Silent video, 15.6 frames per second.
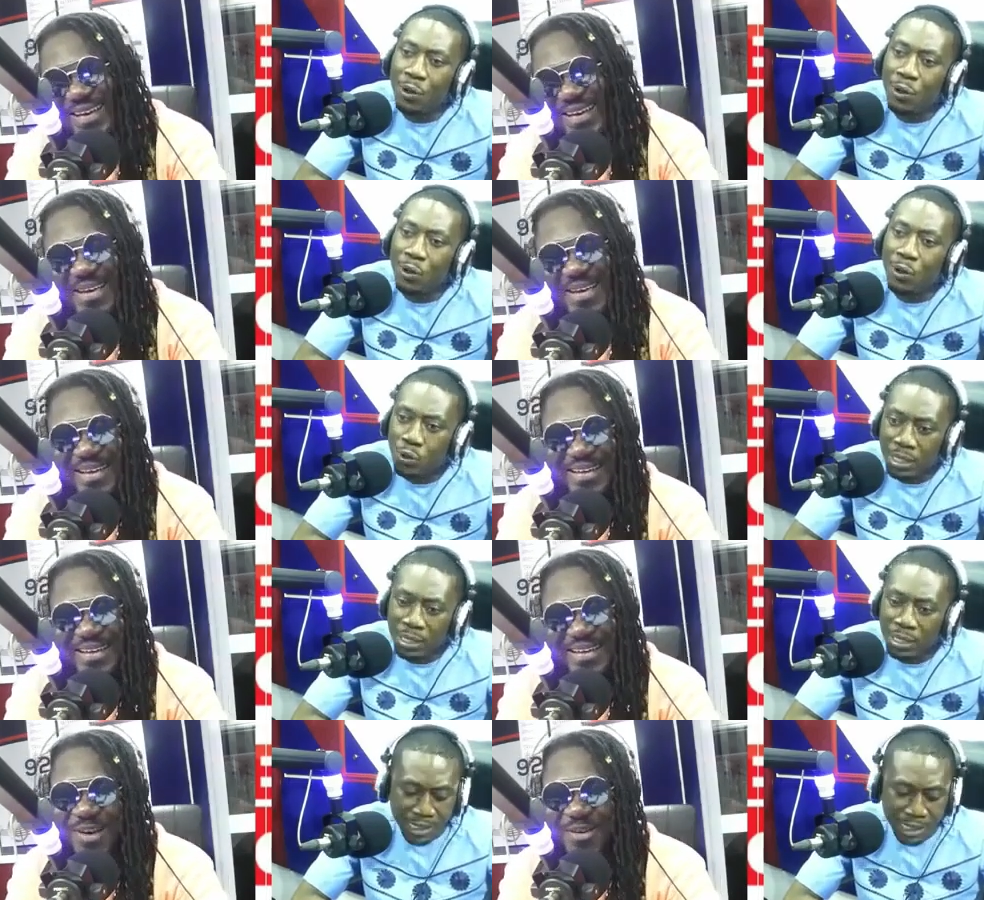Speaker 1: Say
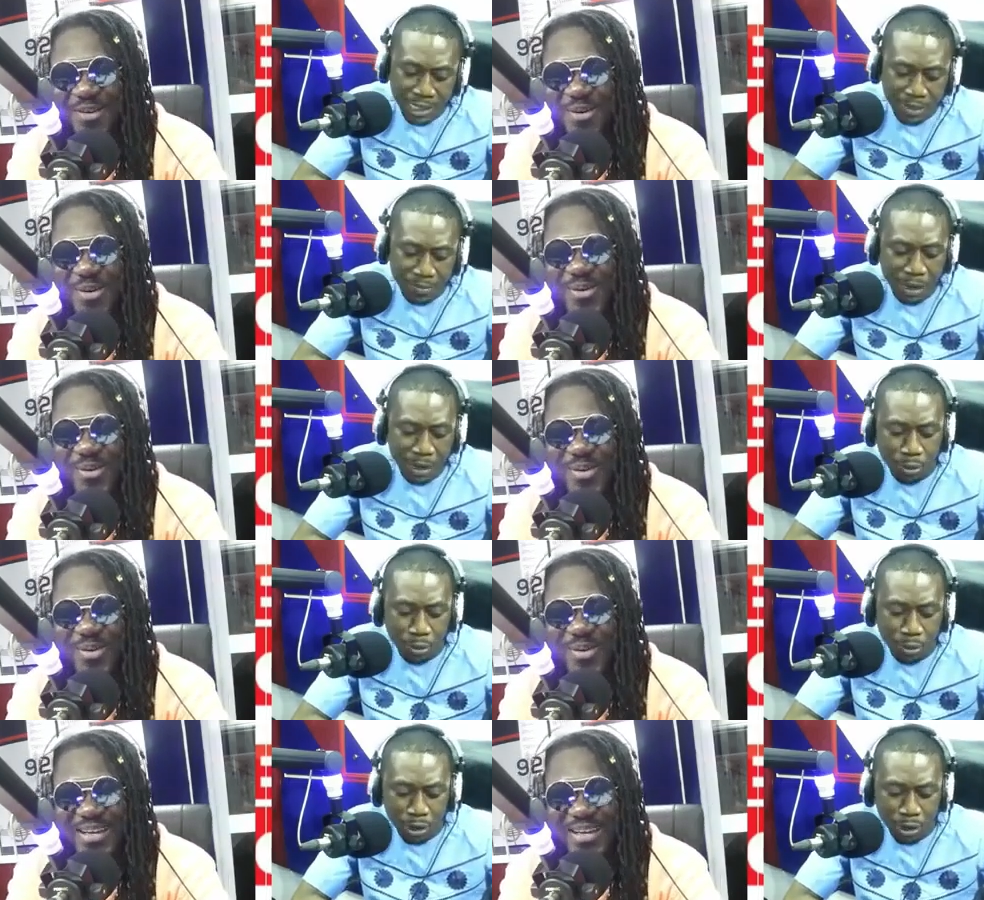be a brother
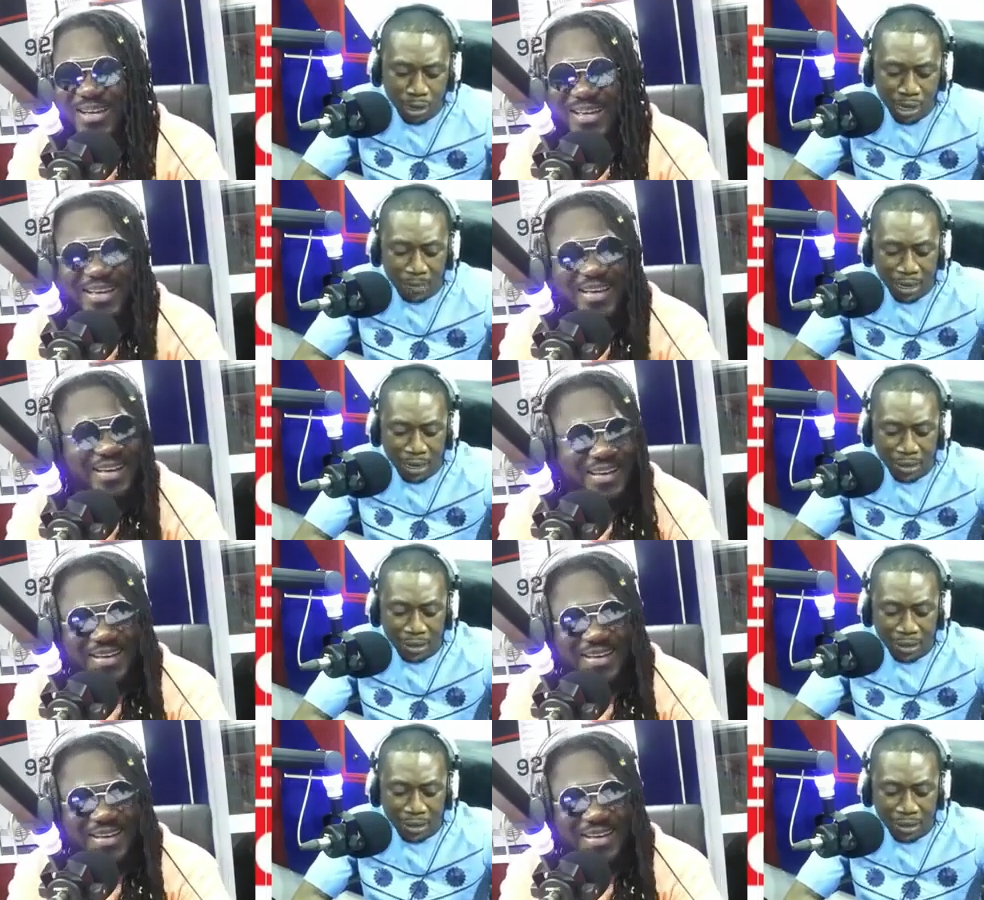man.
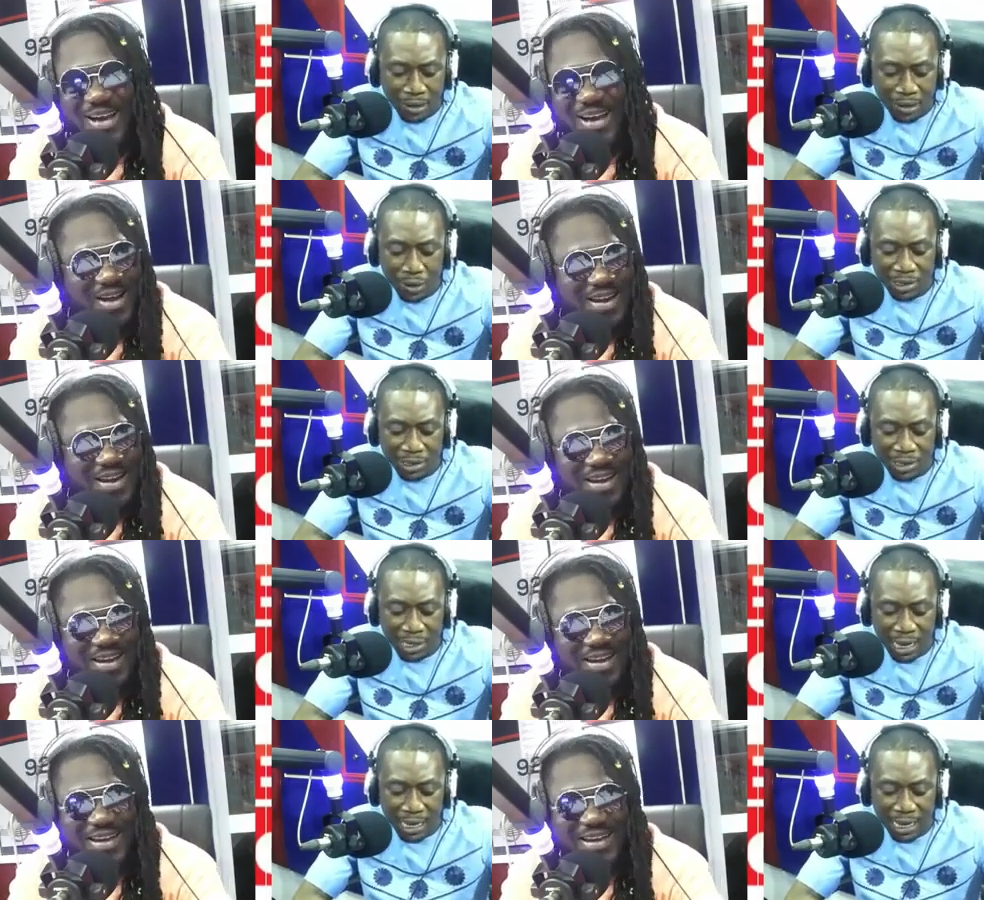Kaswana say
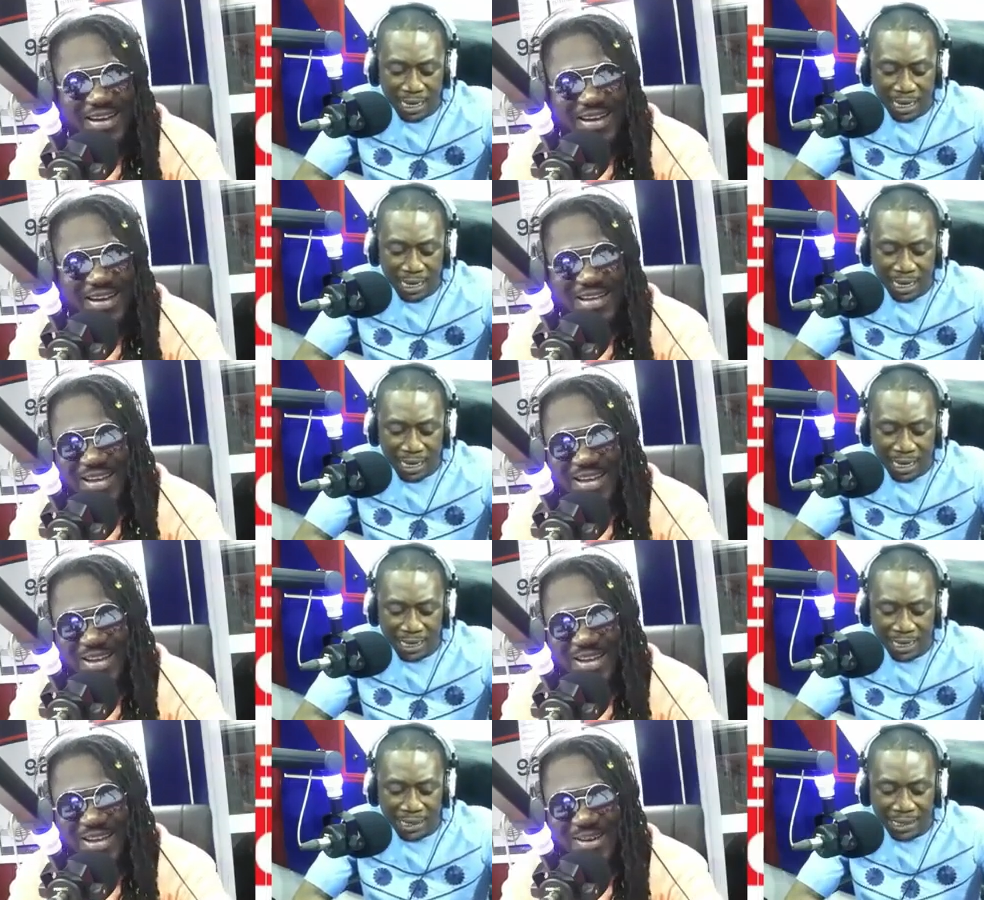anase say
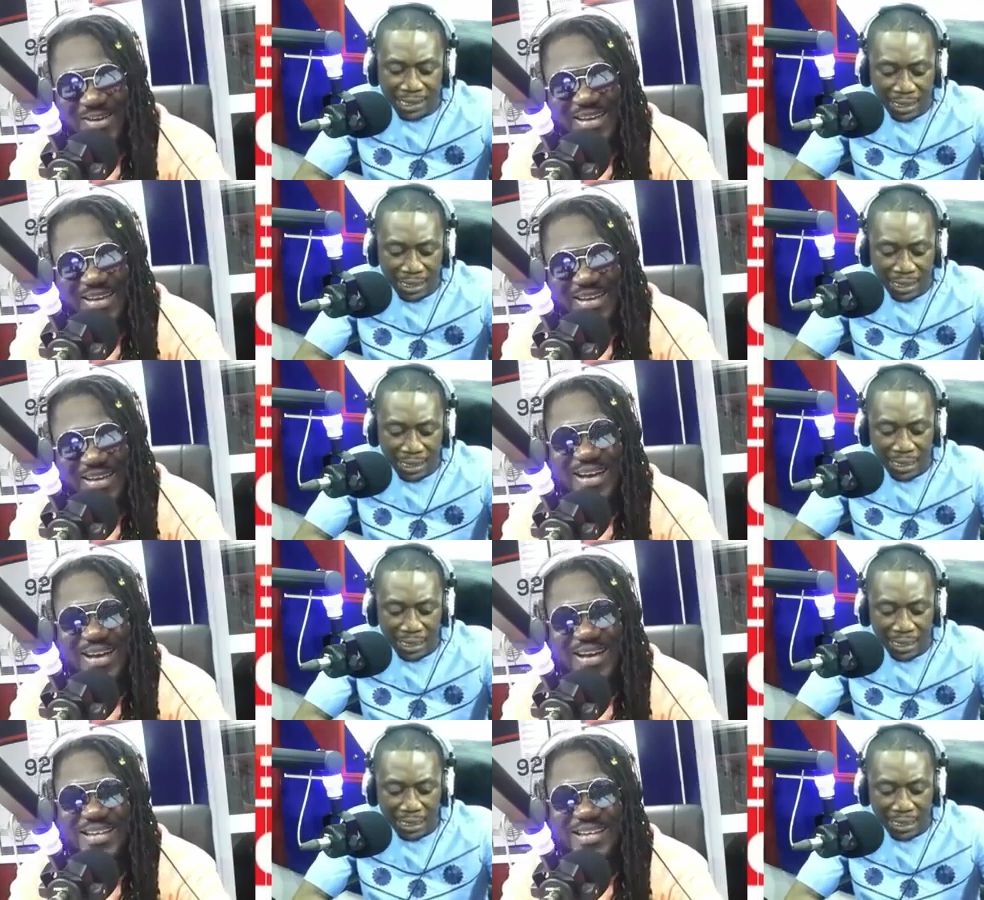Kaswana
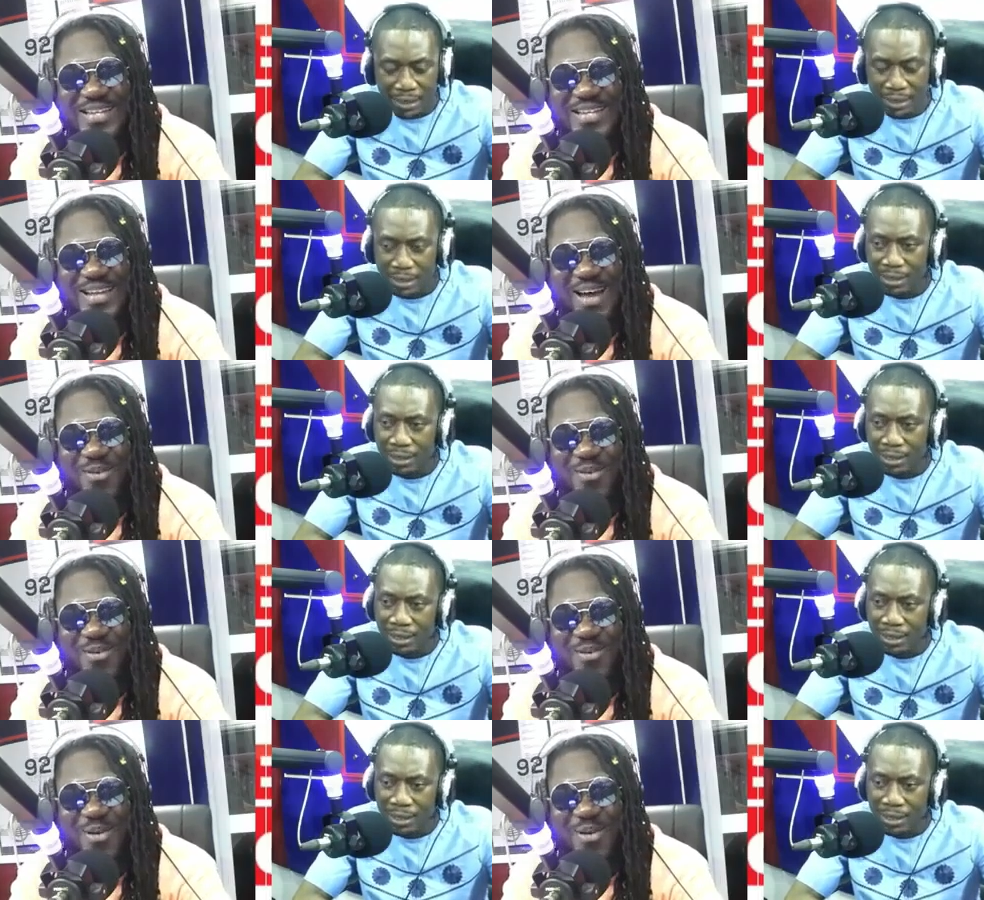kasa na kwete
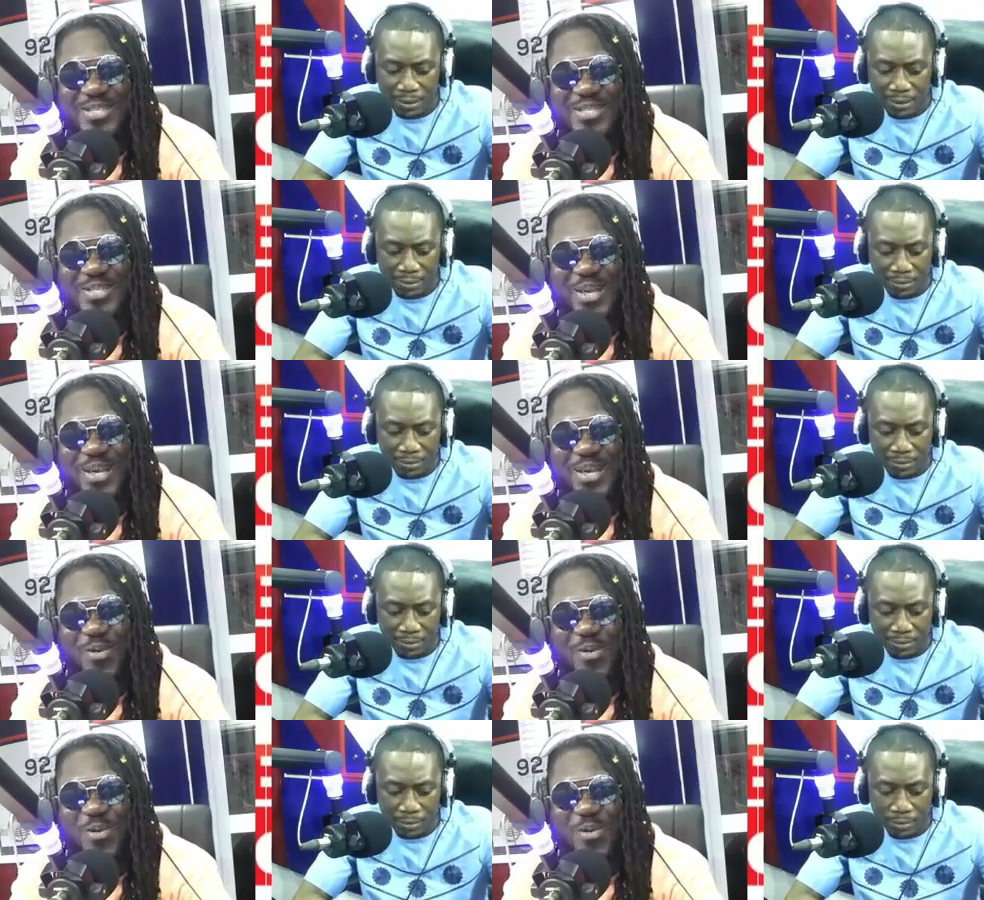say
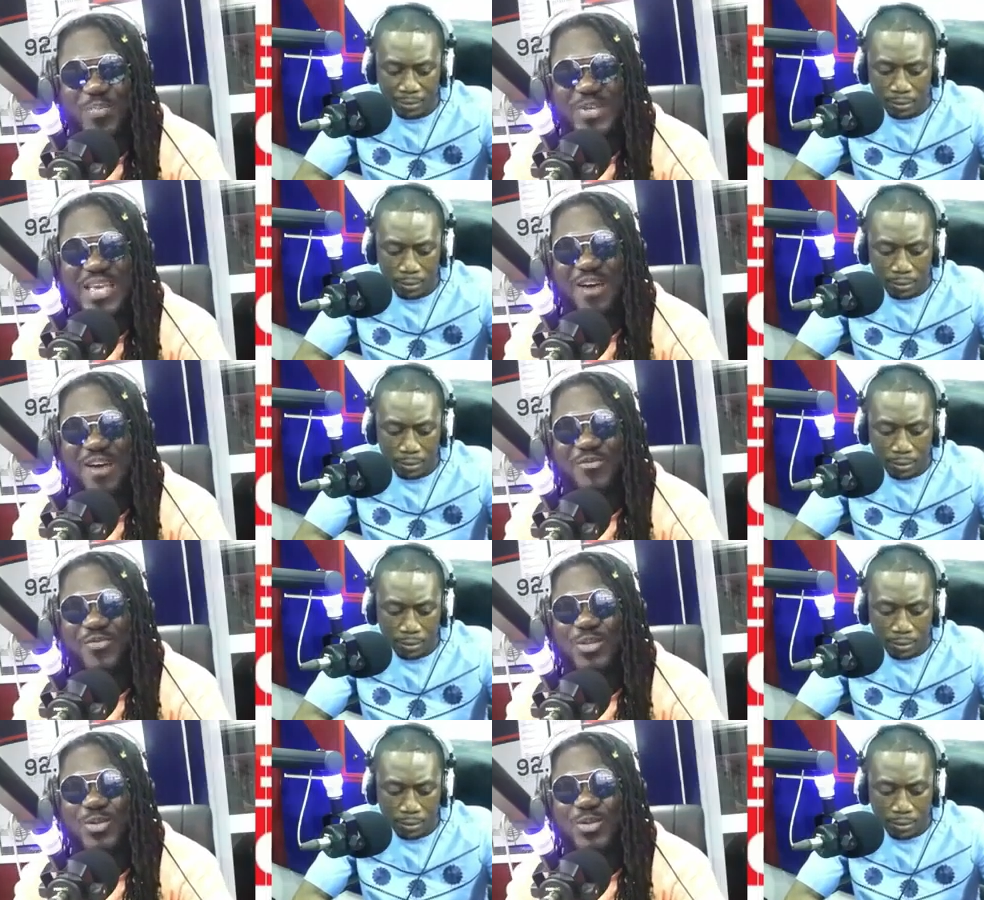obi
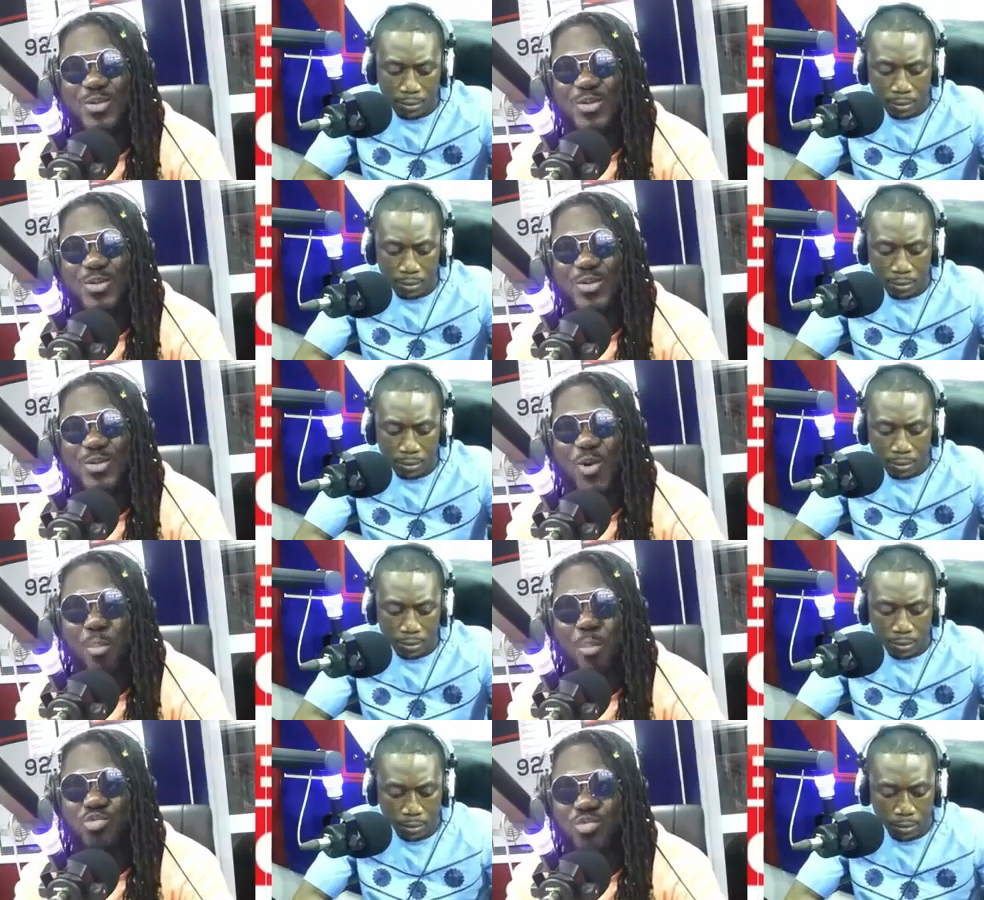afeleso o ye
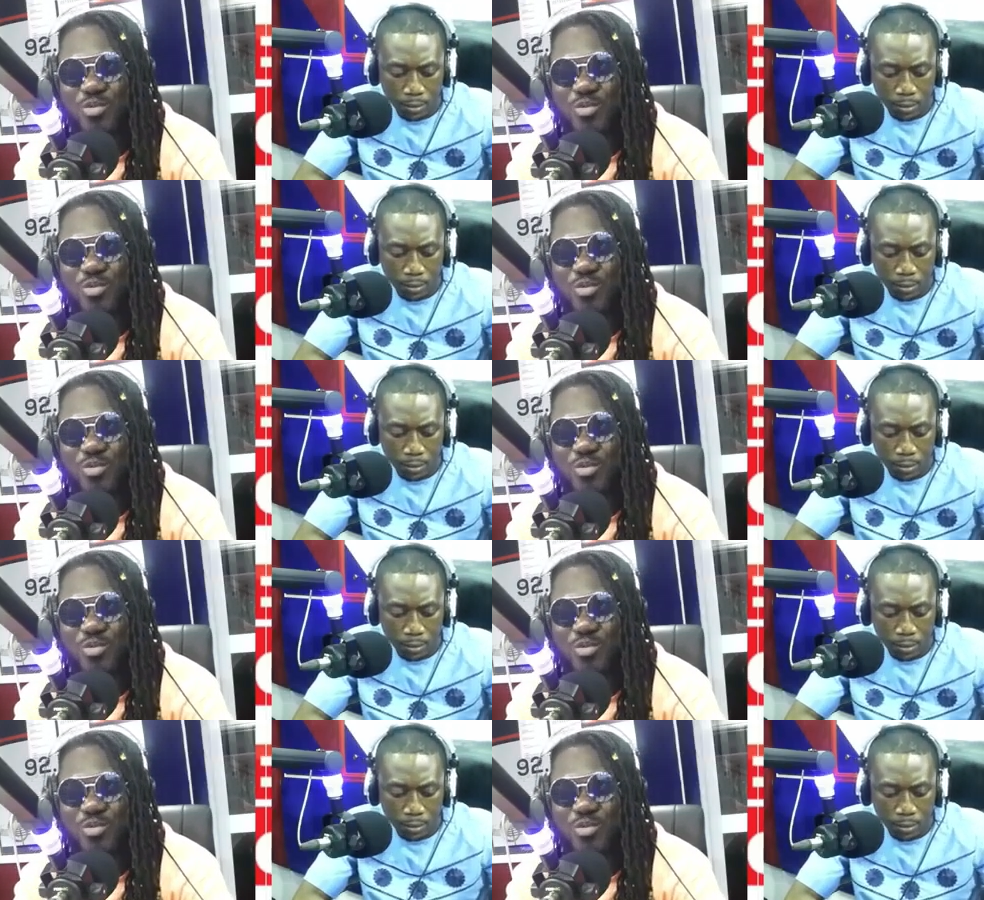bosu